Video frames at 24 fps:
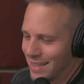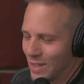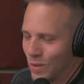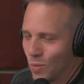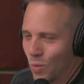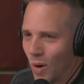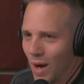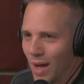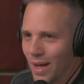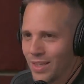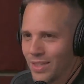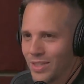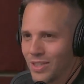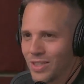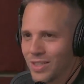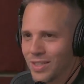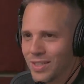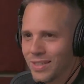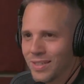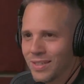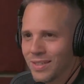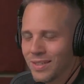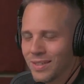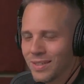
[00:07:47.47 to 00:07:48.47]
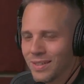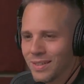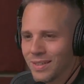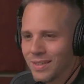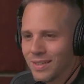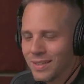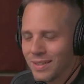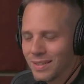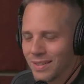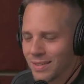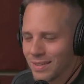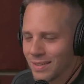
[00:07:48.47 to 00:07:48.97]
he was? catching his
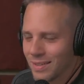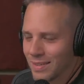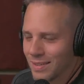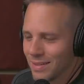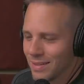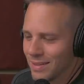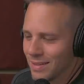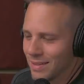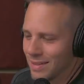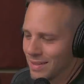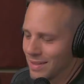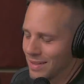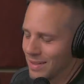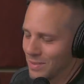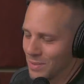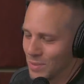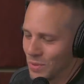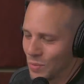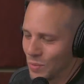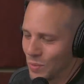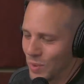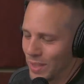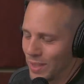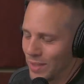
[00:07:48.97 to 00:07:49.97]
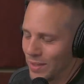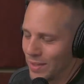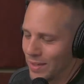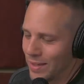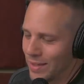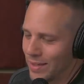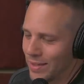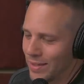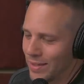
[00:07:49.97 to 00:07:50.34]
breath. Uh, it was weird.